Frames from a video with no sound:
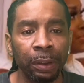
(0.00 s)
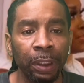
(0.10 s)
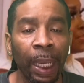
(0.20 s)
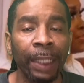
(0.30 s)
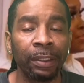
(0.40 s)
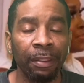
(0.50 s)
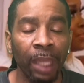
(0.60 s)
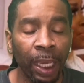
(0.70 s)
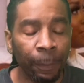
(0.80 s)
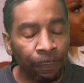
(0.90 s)
add to
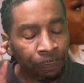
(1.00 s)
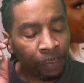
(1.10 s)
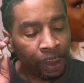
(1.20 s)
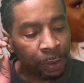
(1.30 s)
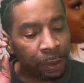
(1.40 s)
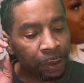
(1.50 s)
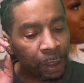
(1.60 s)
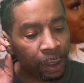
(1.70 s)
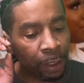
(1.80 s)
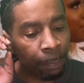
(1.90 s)
that, she
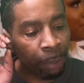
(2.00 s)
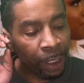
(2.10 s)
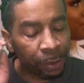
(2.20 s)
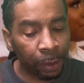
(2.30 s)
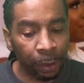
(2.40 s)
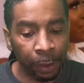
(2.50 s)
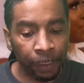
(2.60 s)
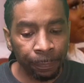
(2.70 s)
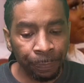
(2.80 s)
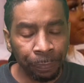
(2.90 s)
said that
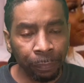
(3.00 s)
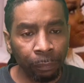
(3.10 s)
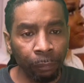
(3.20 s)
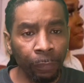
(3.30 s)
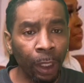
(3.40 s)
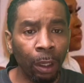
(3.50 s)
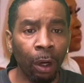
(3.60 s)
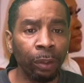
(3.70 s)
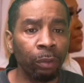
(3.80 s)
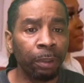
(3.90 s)
basically
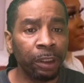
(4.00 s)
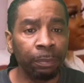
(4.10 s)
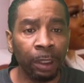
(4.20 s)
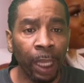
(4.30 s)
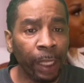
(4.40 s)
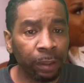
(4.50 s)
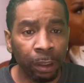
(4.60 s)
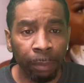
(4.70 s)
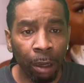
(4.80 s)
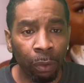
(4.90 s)
all you bitches been asking
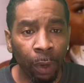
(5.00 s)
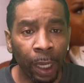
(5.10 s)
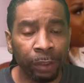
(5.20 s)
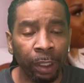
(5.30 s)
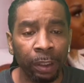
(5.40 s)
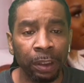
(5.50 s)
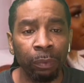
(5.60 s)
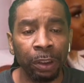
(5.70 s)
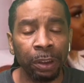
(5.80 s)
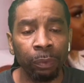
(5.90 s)
about Quad, trying to see
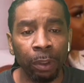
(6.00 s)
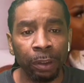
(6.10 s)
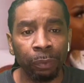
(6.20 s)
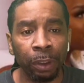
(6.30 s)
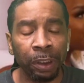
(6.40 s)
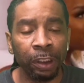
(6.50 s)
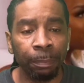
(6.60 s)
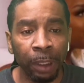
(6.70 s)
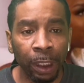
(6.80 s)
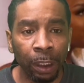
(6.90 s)
where she was and where she's
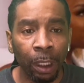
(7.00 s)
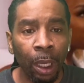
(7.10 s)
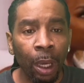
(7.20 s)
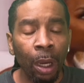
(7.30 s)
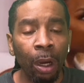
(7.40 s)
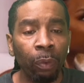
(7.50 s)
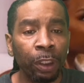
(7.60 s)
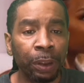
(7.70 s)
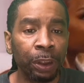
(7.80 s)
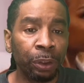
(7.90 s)
been or
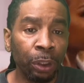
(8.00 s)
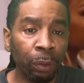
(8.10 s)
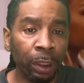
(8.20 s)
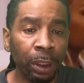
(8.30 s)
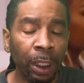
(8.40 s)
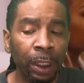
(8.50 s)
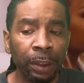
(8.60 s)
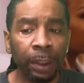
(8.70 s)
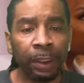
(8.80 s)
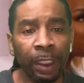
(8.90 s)
what she's doing.
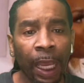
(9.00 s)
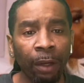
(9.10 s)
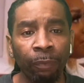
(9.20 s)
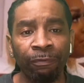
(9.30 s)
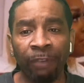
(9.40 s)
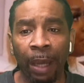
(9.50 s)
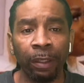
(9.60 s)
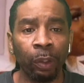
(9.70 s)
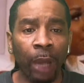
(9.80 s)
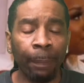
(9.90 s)
She said, I found
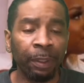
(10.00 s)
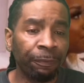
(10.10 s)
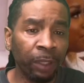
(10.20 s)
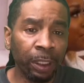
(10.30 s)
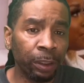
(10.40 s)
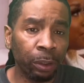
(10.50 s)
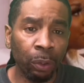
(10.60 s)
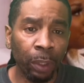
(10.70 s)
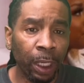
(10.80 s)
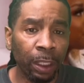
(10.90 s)
it quite befitting to
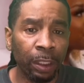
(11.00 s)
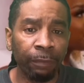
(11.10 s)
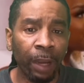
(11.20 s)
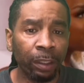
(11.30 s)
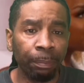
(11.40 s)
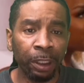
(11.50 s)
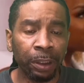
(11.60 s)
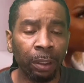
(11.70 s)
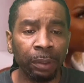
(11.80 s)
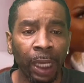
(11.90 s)
go ahead and invite the
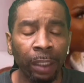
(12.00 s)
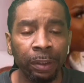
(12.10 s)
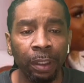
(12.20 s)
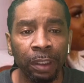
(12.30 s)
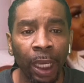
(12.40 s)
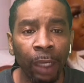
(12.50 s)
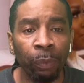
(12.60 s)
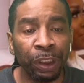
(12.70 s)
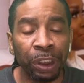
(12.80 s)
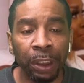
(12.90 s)
bitch on down to the thing,
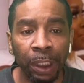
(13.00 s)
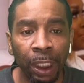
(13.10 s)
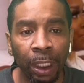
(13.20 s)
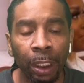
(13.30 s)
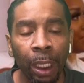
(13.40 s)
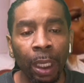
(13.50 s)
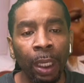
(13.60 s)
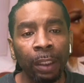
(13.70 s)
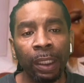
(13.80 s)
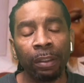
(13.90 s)
which she did.
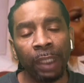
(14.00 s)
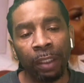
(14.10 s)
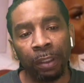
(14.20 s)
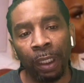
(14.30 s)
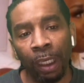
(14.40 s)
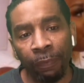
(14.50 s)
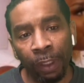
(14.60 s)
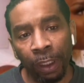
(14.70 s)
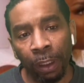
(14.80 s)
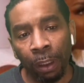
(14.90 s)
Now, Dr.
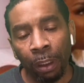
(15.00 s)
Heavenly